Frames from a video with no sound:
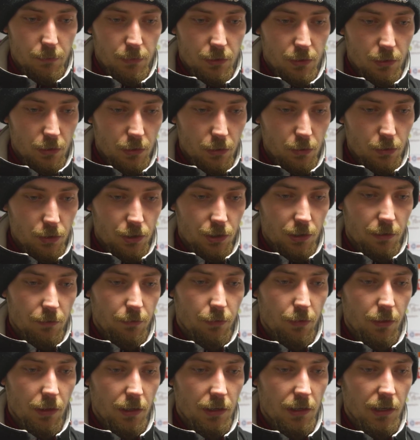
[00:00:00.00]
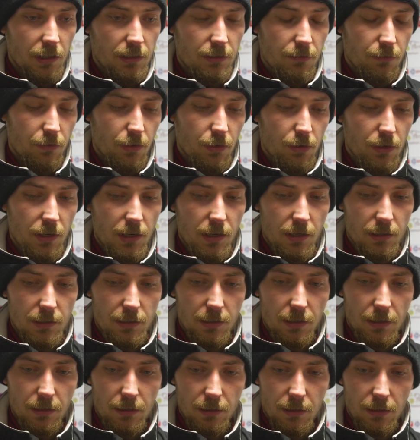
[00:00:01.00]
solution for the next few
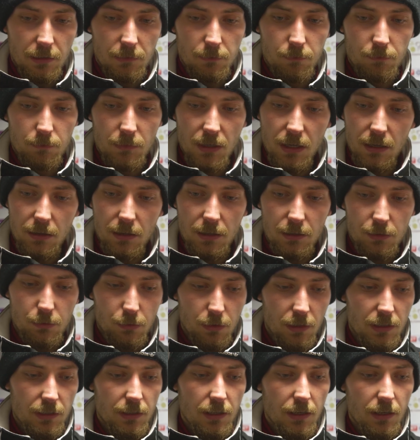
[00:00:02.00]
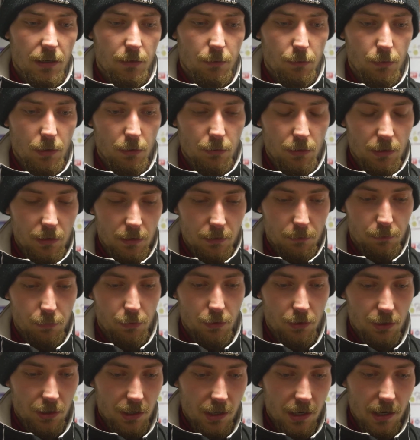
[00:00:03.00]
years. And that's what I said. I very
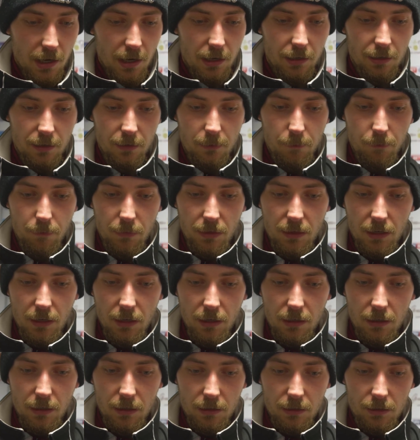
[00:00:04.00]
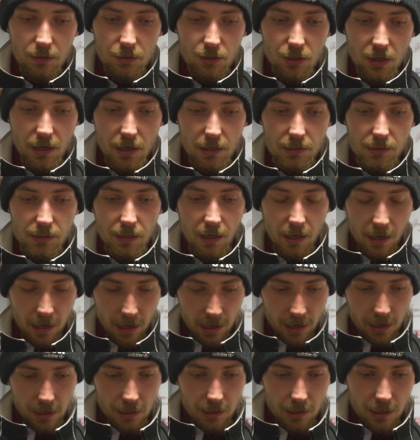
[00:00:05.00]
appreciate that I got the chance
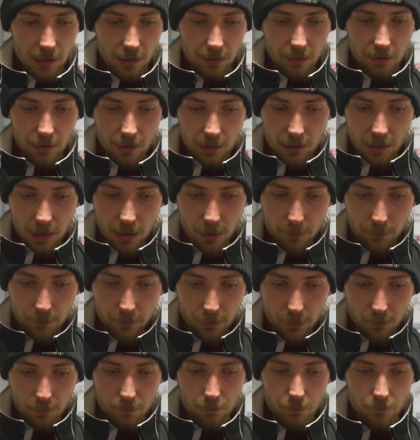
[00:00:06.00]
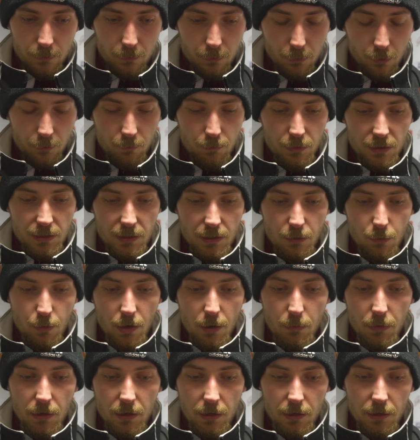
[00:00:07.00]
here at the club from Mr.
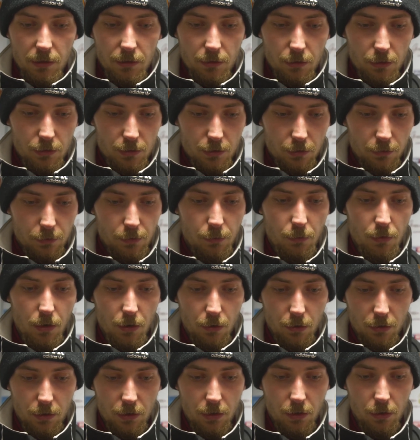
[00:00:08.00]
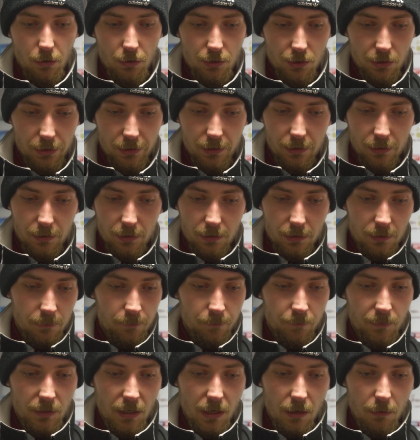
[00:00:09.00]
Weber and also from our coach, and
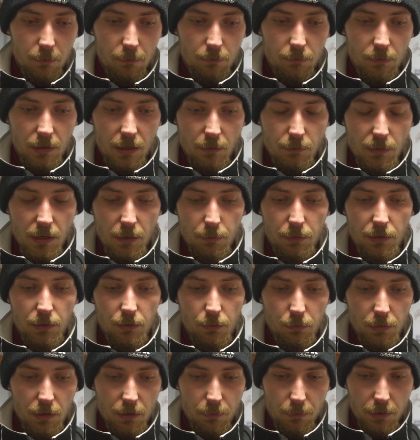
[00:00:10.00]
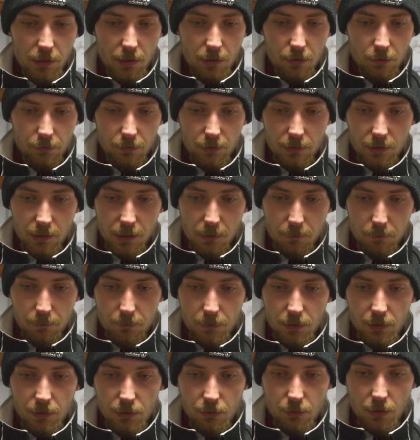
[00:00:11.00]
I'm happy to be a part of a team
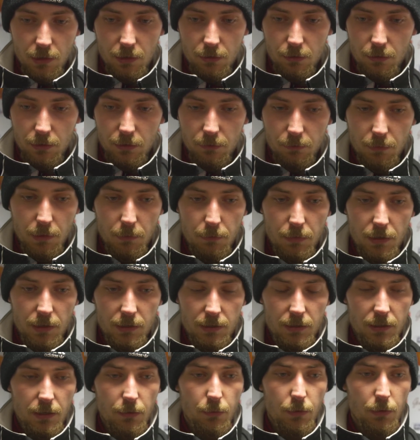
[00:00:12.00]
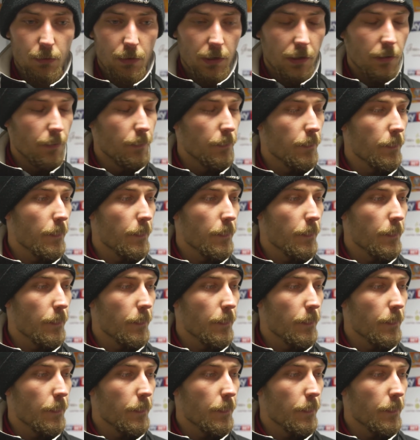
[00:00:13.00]
and try to give my best every week.